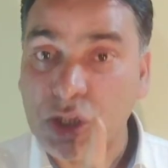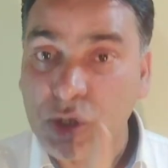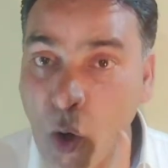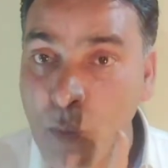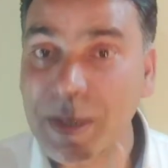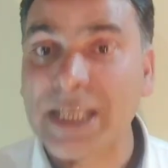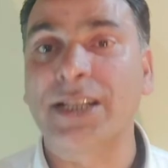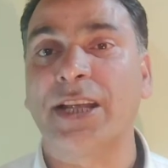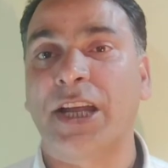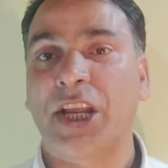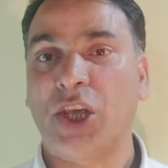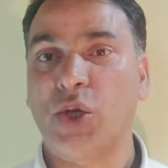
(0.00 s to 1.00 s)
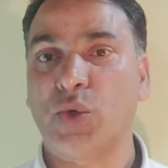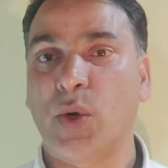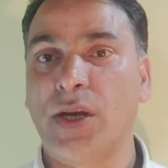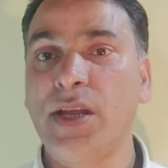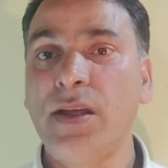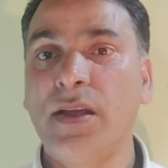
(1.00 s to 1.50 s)
It's so misleading
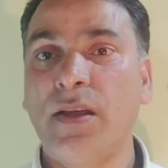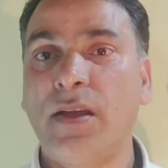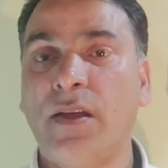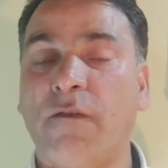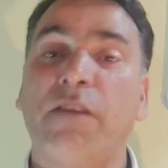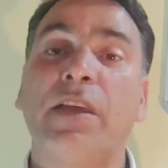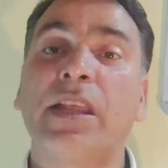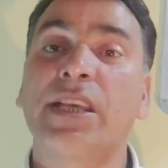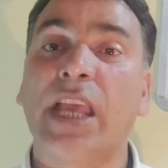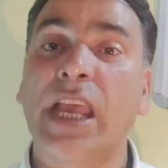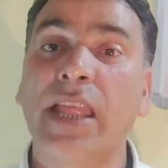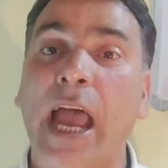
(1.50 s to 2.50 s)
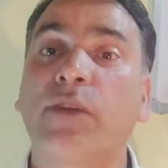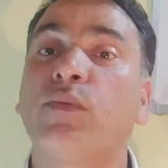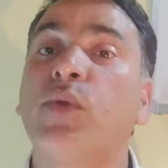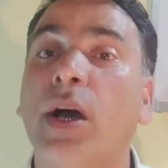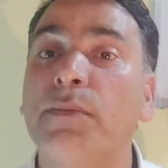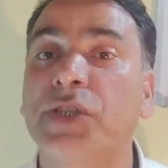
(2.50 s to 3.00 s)
usually when we say
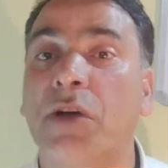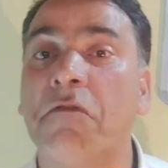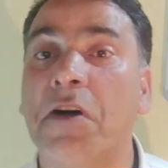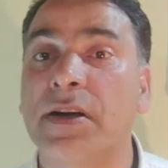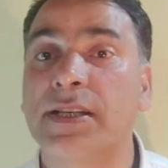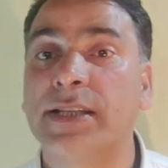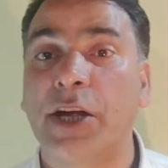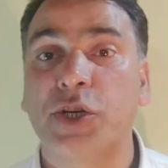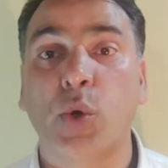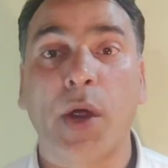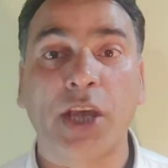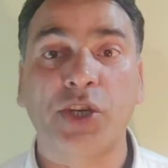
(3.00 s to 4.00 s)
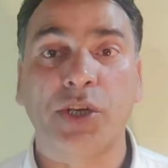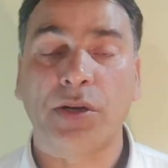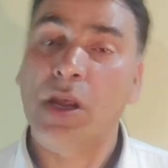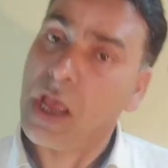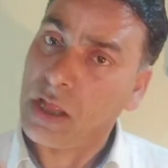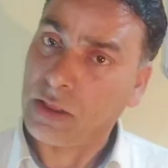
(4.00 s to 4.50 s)
that verbs are words that show
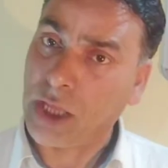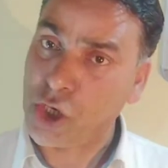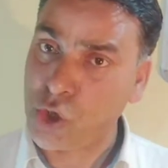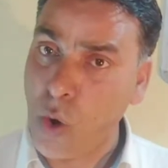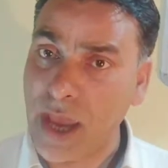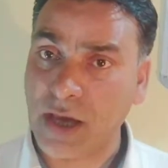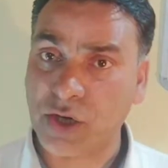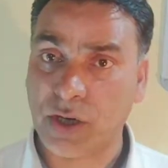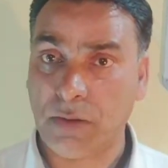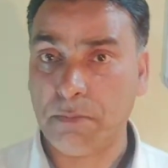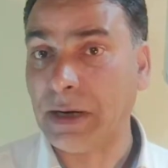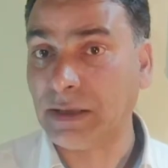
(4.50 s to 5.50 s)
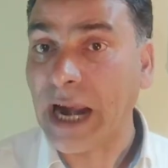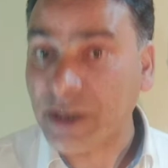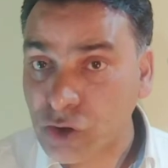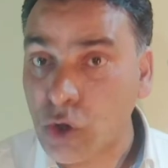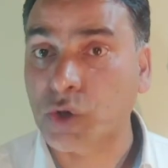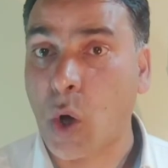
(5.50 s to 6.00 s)
action. They show action,
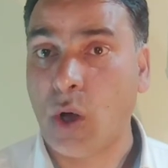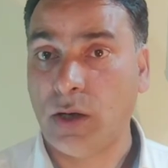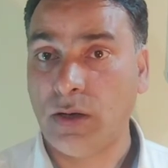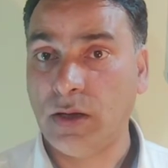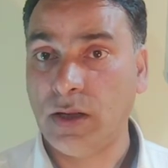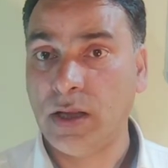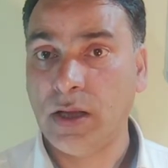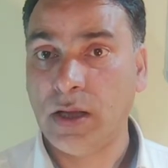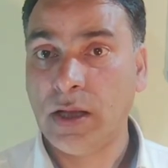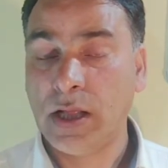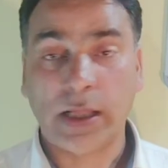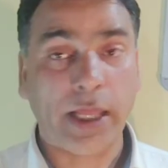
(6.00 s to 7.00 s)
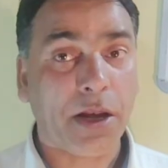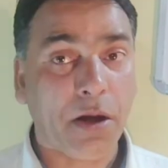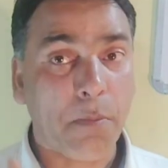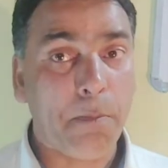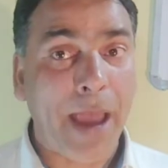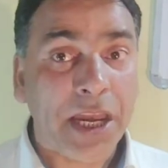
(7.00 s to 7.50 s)
but that's not all.
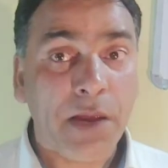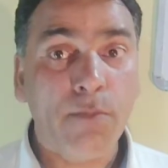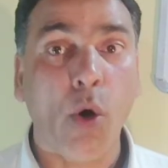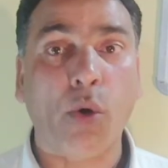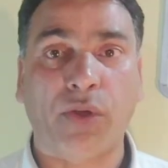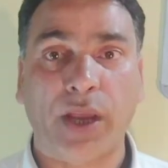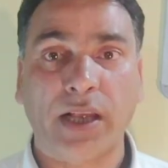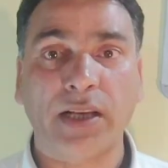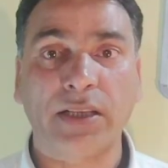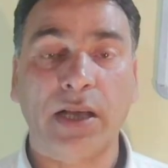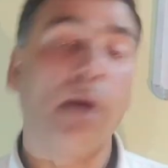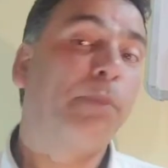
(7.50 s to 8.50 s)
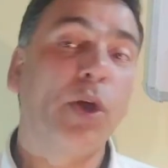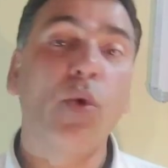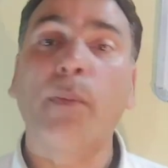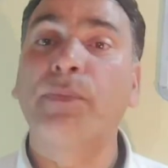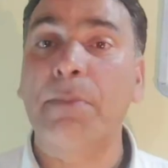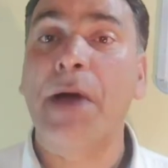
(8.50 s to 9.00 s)
There are many more things. A
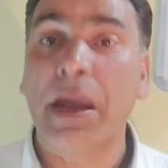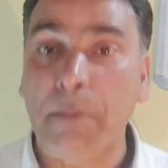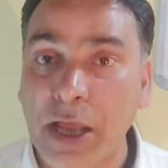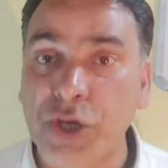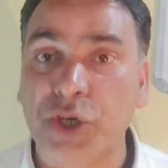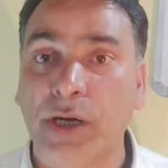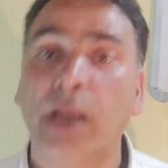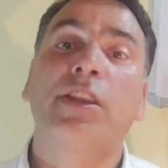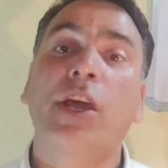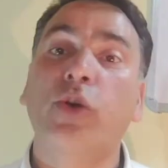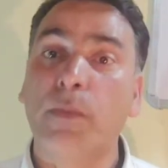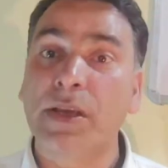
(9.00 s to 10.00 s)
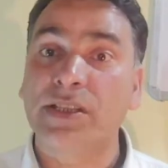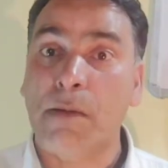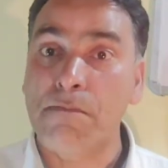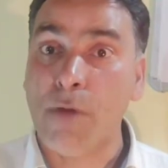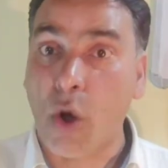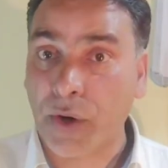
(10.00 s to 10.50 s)
few of them I mentioned, and there could
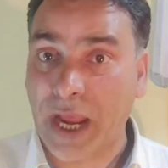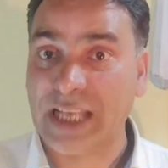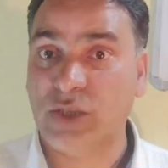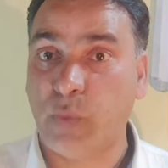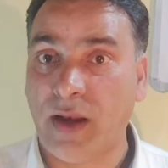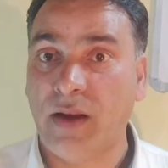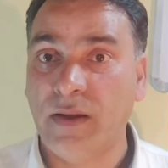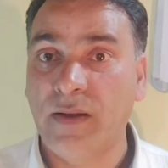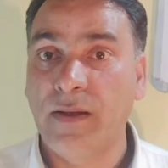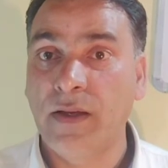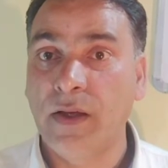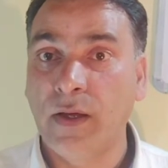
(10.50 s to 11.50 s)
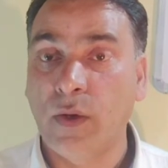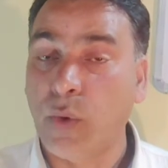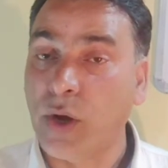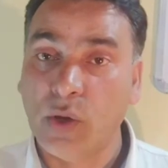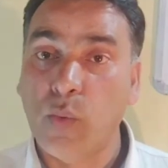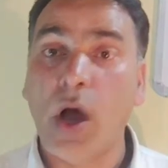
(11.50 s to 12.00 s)
be some more as well,
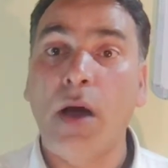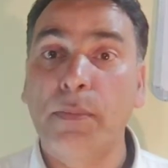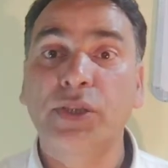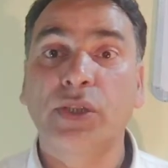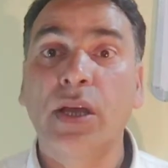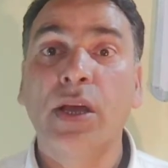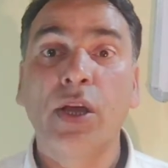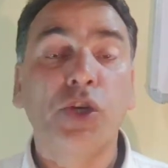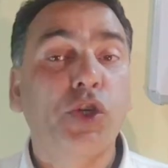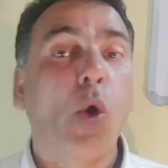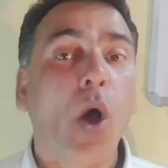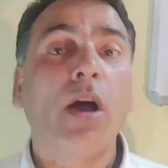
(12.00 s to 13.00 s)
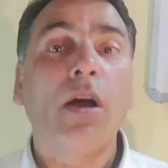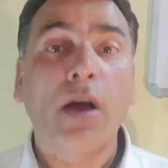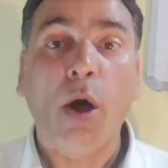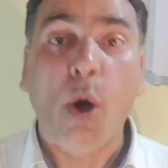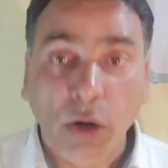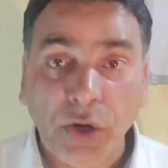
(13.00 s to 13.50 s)
where the verbs
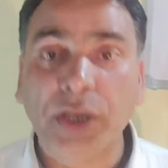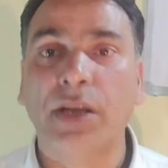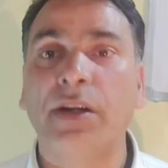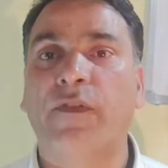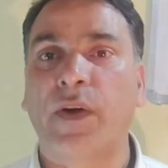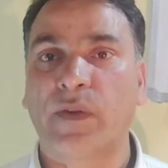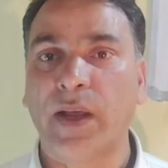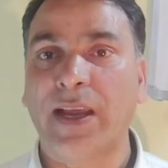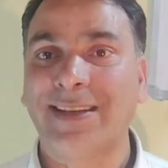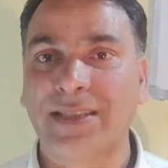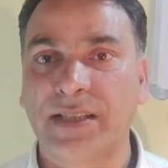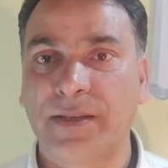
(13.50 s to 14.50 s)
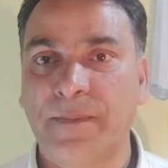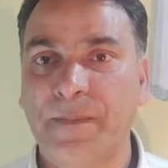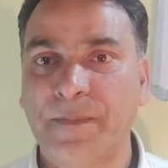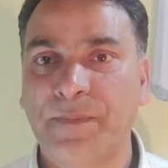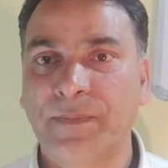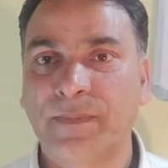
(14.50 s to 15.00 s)
show altogether different things.